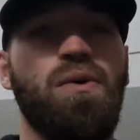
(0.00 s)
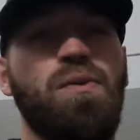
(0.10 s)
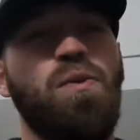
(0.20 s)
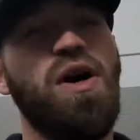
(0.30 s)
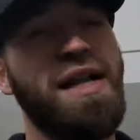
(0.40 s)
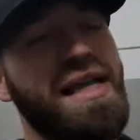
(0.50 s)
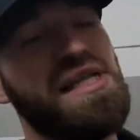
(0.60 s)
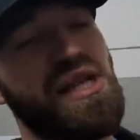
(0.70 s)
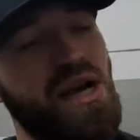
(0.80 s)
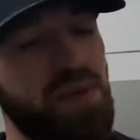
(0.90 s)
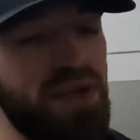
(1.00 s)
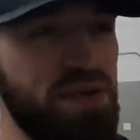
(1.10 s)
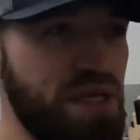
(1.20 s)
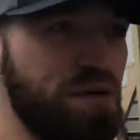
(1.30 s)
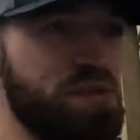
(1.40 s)
What is up,
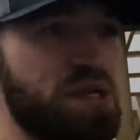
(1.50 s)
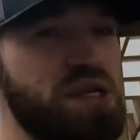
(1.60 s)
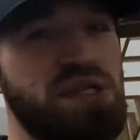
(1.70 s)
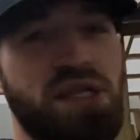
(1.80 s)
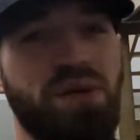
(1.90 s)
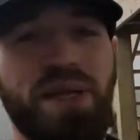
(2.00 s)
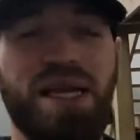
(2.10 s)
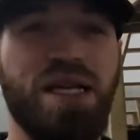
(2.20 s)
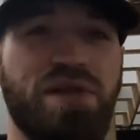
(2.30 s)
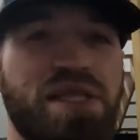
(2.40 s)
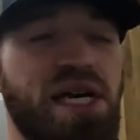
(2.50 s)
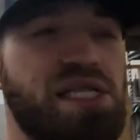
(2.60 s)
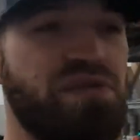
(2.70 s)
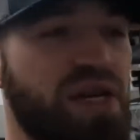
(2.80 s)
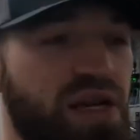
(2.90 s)
YouTube? So this is going to be kind of a
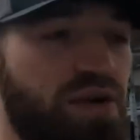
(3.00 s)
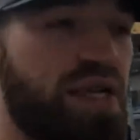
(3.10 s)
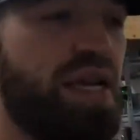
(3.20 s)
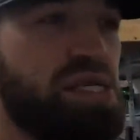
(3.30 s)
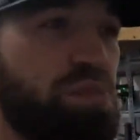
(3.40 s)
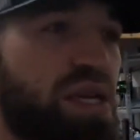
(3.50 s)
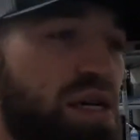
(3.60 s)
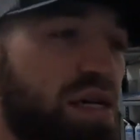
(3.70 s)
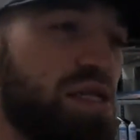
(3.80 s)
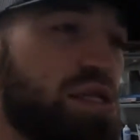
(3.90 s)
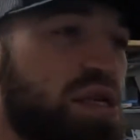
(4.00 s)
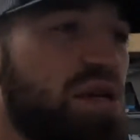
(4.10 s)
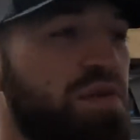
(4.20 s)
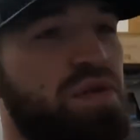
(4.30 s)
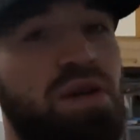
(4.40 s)
test video, I guess, because
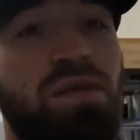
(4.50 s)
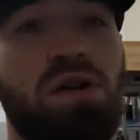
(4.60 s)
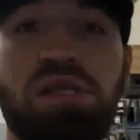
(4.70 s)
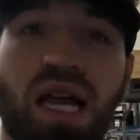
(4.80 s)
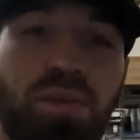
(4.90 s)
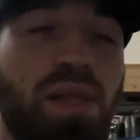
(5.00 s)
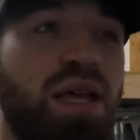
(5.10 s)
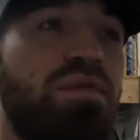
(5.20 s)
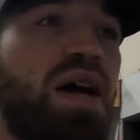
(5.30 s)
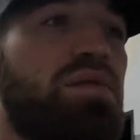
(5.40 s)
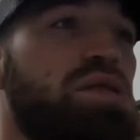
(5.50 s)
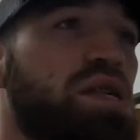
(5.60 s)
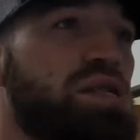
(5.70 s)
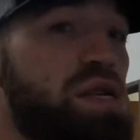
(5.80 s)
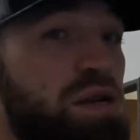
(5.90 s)
for the first time in like 5 or
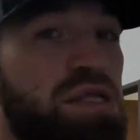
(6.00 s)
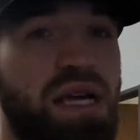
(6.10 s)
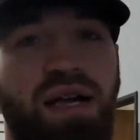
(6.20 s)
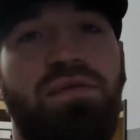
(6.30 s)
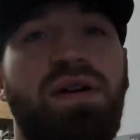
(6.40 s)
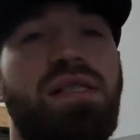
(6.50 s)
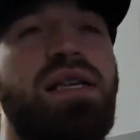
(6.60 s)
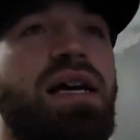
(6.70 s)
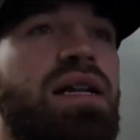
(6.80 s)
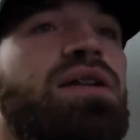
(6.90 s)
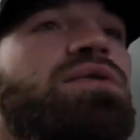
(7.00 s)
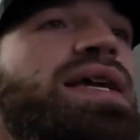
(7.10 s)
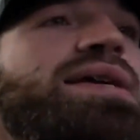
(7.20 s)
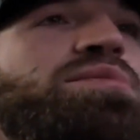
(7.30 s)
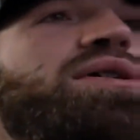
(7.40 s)
6 years, I finally got a new
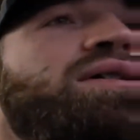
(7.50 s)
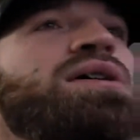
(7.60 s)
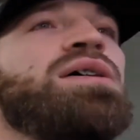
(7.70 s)
camera.